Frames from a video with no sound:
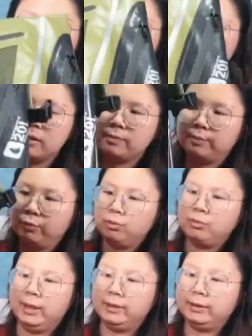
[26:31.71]
This blue
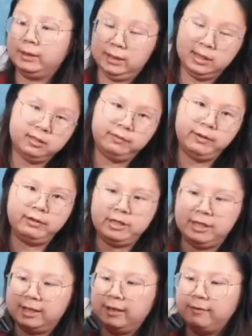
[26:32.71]
one is very
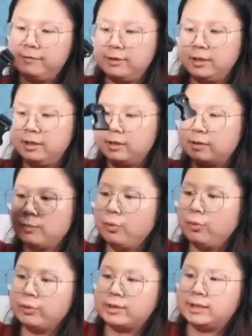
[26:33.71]
safe, is
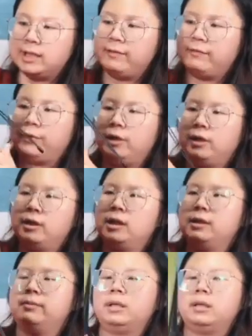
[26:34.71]
more safer
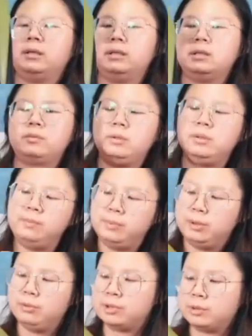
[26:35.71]
because we
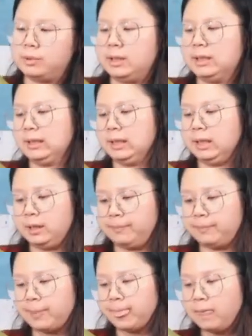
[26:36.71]
built in
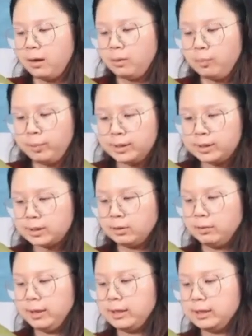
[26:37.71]
a, a
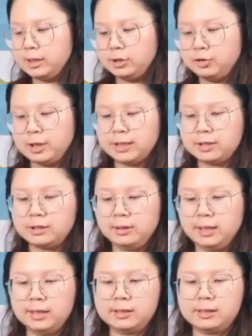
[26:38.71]
whistle at the chest,
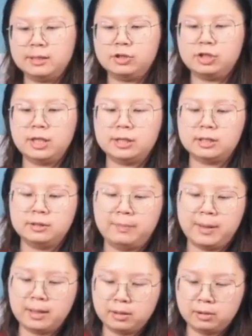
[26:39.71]
as the chest
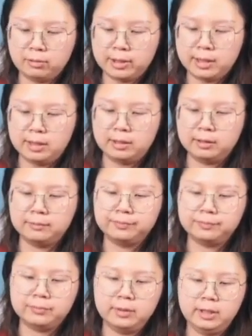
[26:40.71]
buckle here.
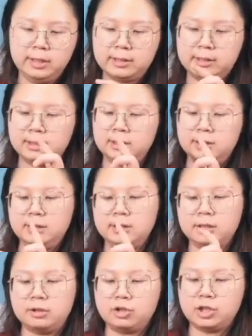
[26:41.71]
Yes, this
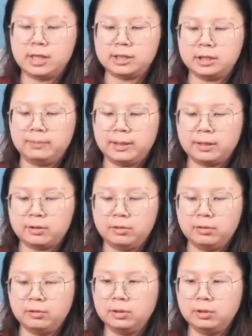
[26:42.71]
is the chest buckle.